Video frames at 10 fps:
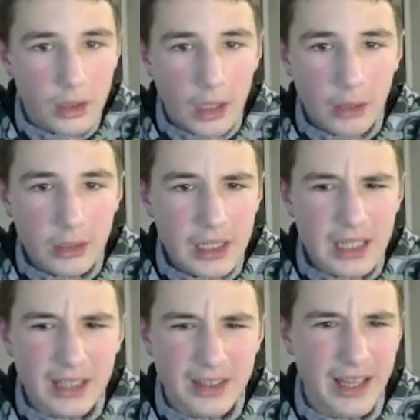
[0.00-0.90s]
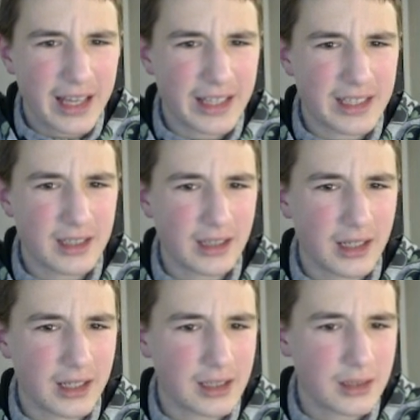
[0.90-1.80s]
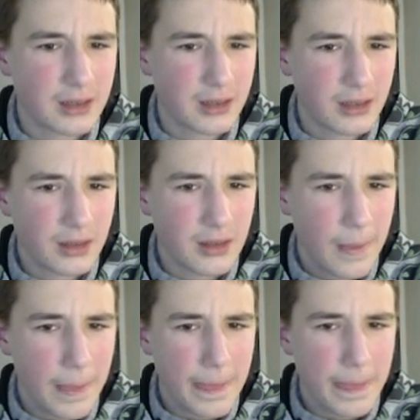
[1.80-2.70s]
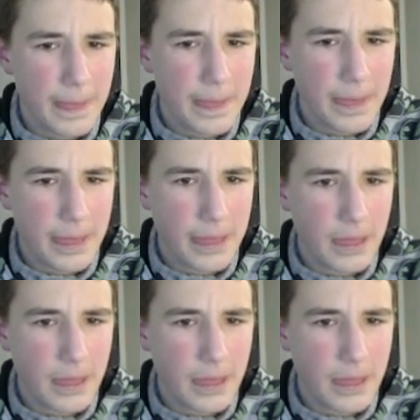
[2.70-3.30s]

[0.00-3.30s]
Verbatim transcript: can I take that, guys? Oh